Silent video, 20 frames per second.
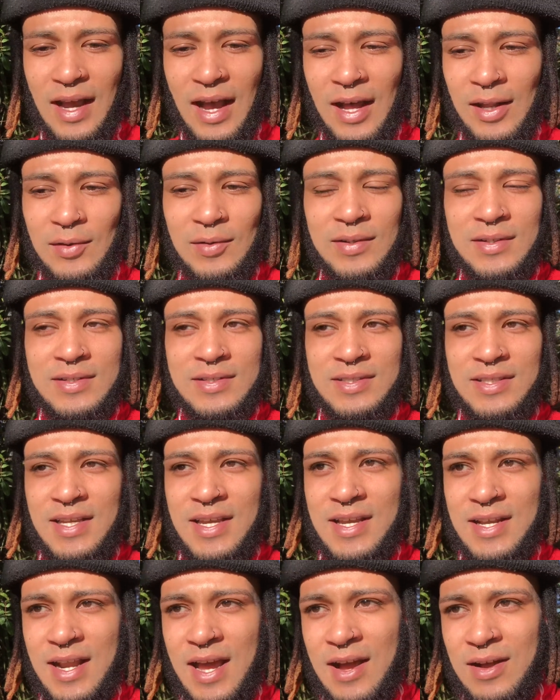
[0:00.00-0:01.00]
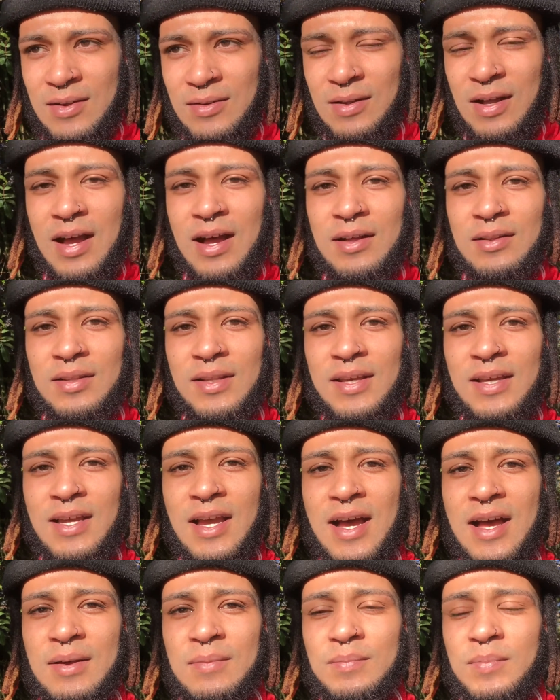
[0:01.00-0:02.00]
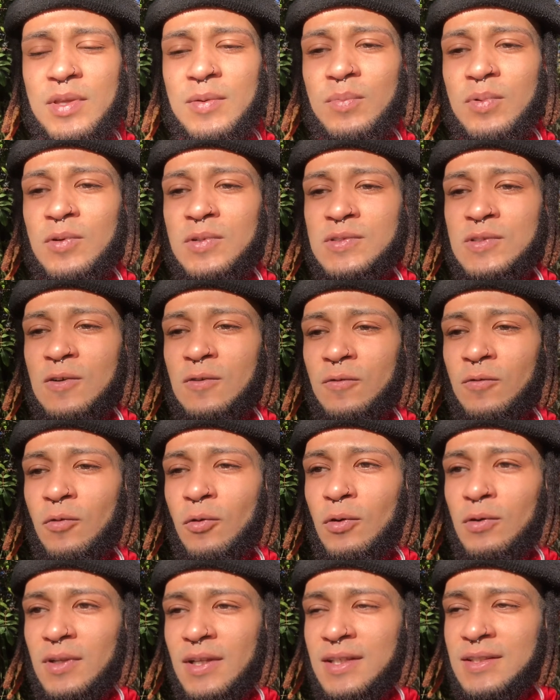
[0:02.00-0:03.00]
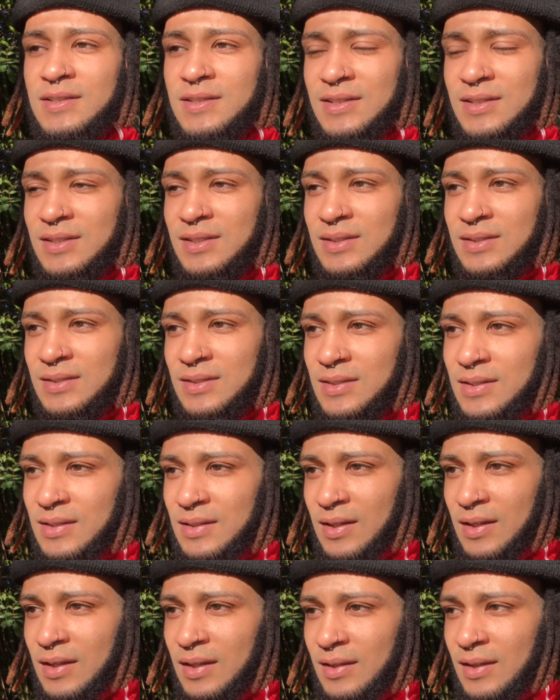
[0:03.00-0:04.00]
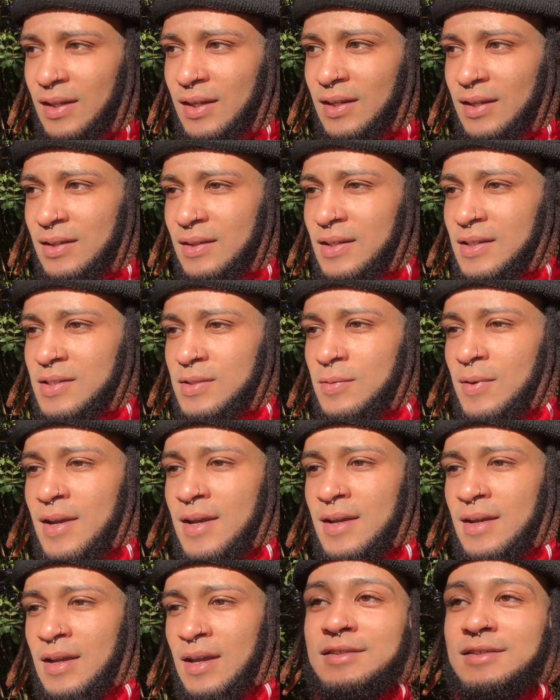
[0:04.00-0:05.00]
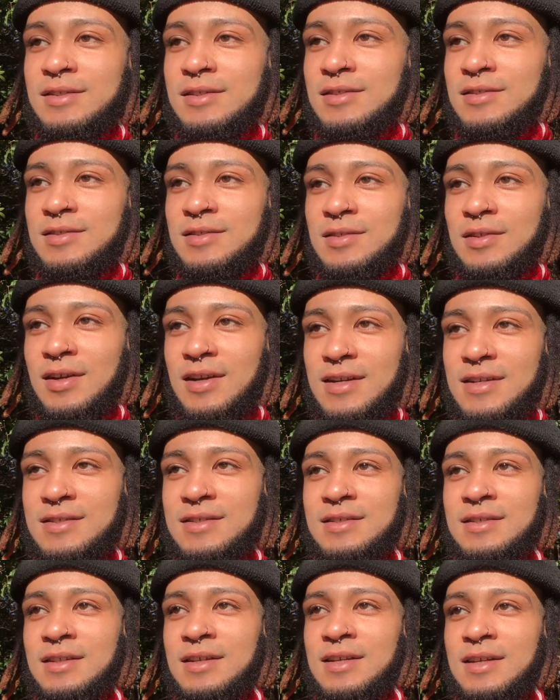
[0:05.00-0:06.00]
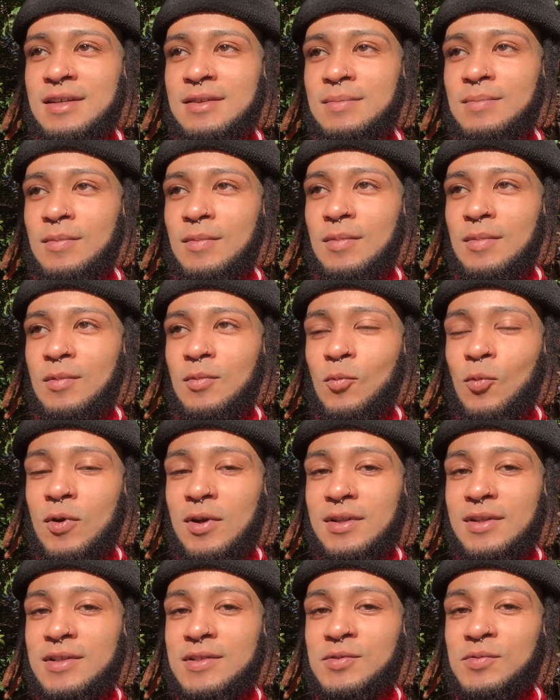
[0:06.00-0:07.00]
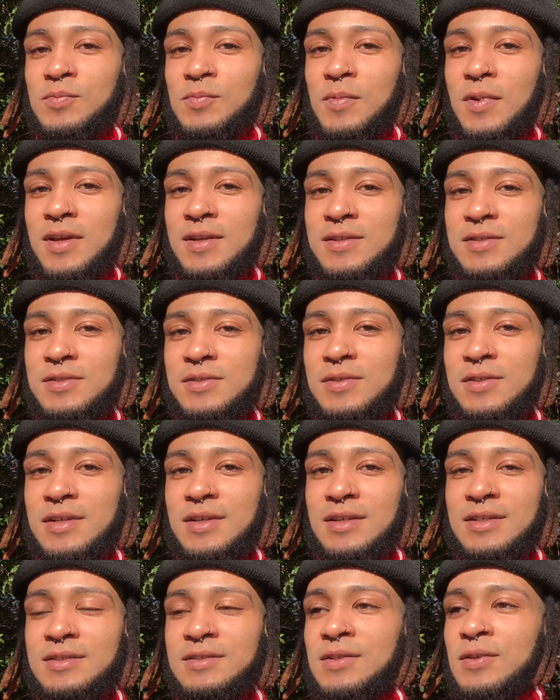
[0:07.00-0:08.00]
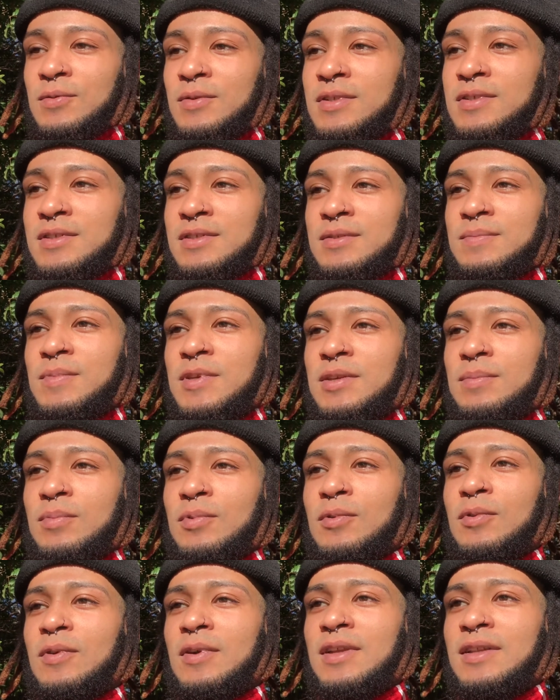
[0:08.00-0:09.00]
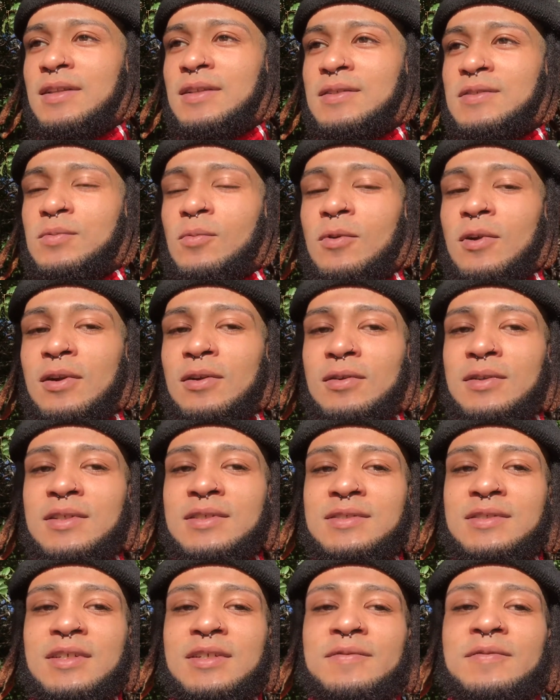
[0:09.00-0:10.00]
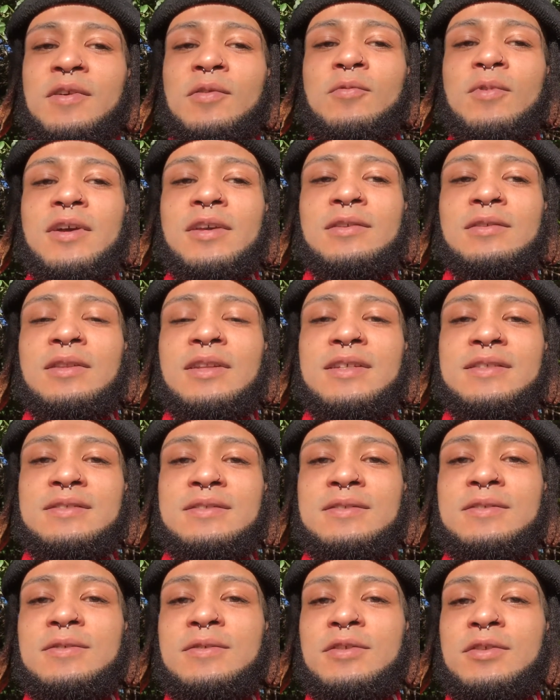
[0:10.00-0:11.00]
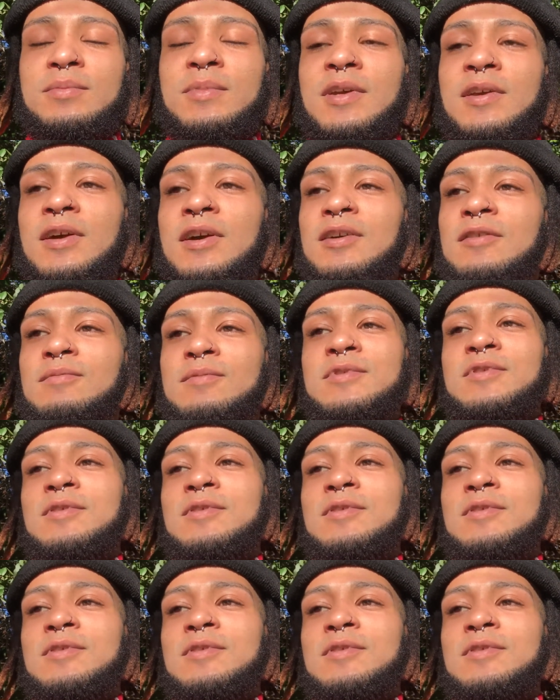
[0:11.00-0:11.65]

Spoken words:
I don't understand how they got people so fooled into thinking this way. just crazy, like what this industry is doing to people in this world and stuff, and what you listen to, you become.